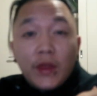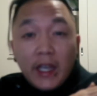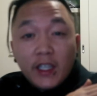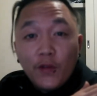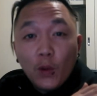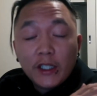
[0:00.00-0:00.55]

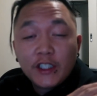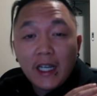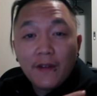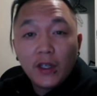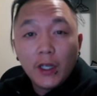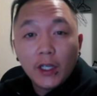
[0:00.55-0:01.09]
Thank you for watching
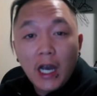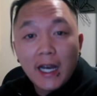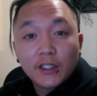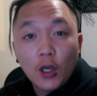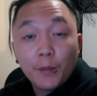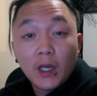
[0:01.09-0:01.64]
that video
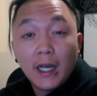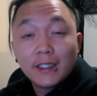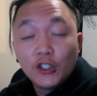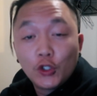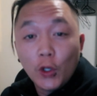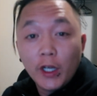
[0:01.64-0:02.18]
guys. I hope you guys
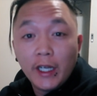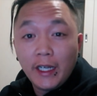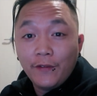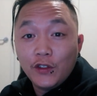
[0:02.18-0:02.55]
enjoyed it.